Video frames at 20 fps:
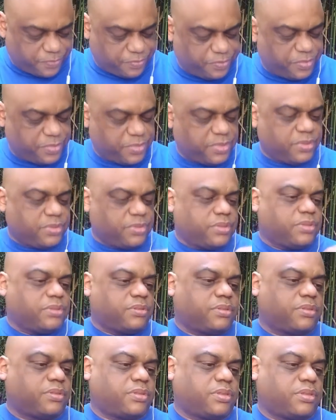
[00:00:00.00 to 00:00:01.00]

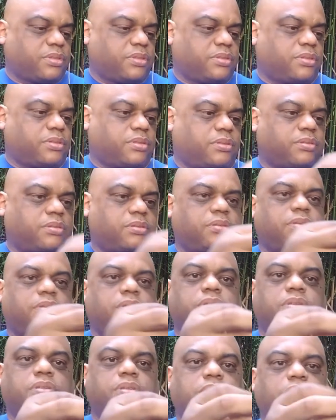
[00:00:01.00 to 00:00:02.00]

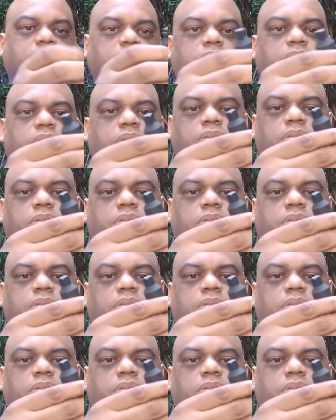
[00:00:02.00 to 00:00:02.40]
[no speech]